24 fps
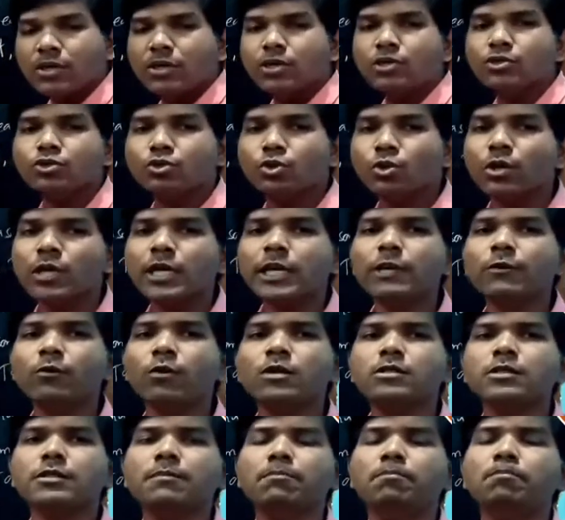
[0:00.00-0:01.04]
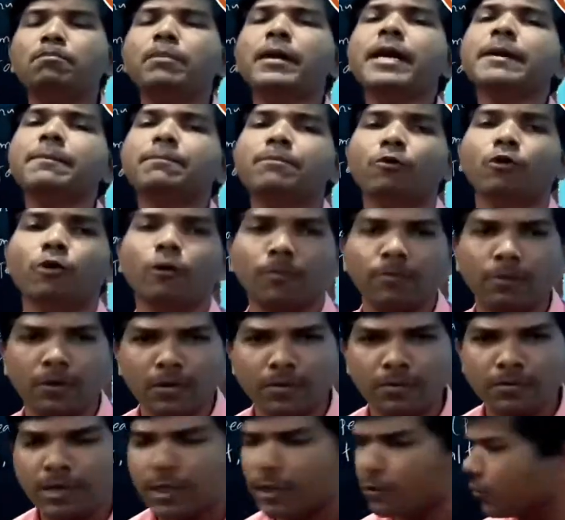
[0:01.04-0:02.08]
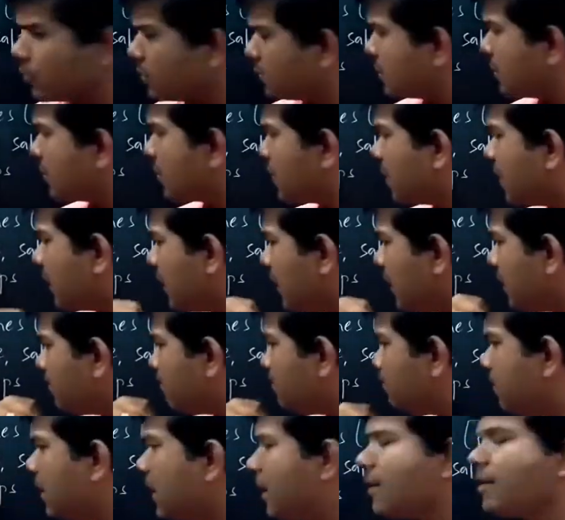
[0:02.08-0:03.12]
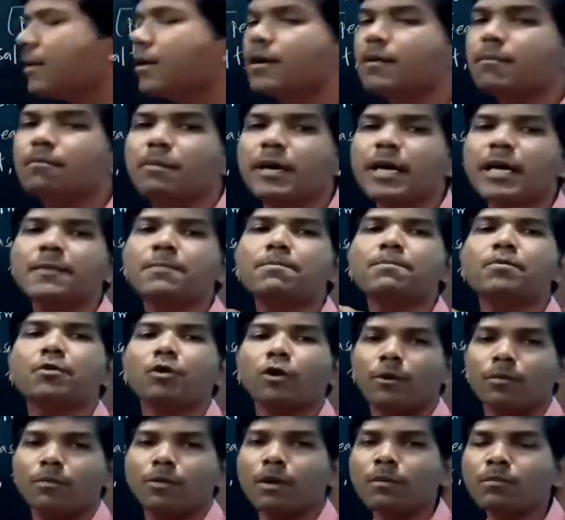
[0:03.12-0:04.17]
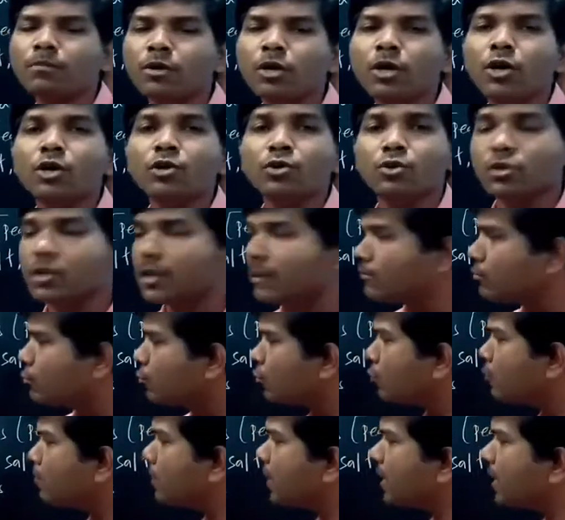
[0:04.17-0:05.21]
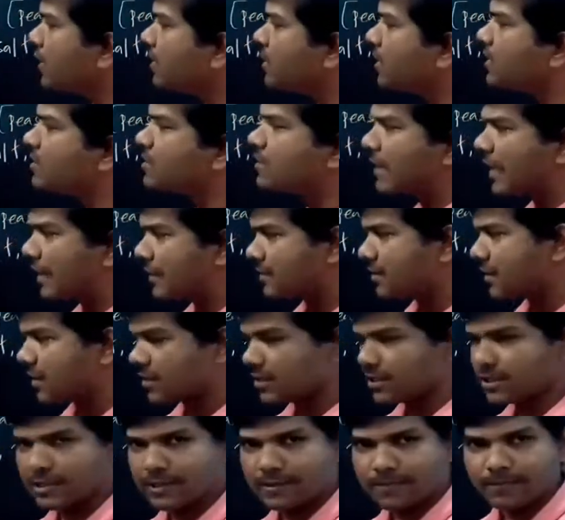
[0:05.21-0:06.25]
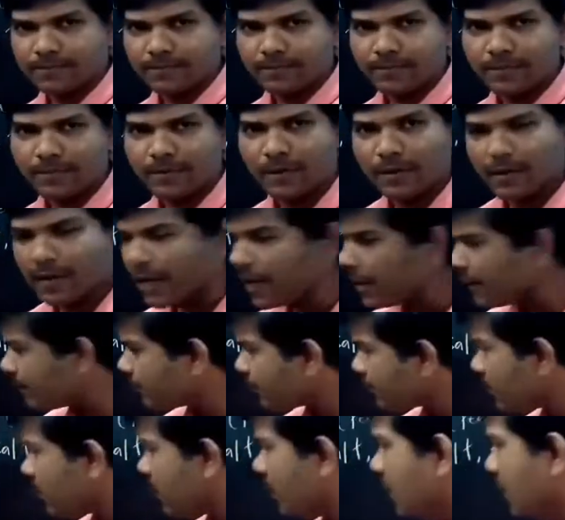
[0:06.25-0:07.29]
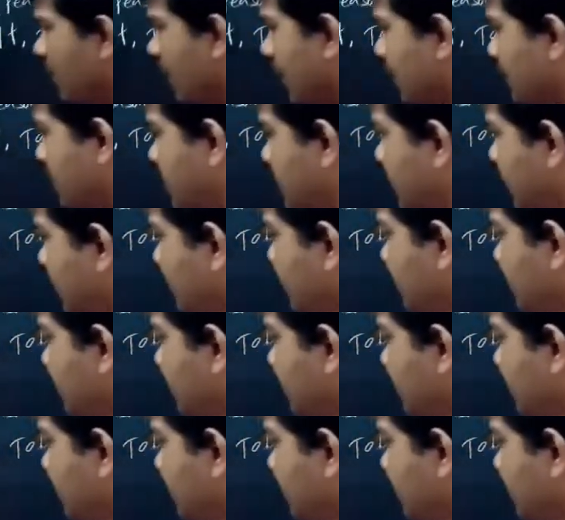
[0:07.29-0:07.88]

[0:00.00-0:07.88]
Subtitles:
So it was a big problem. It was a really big problem to them to pay these taxes. Okay, next.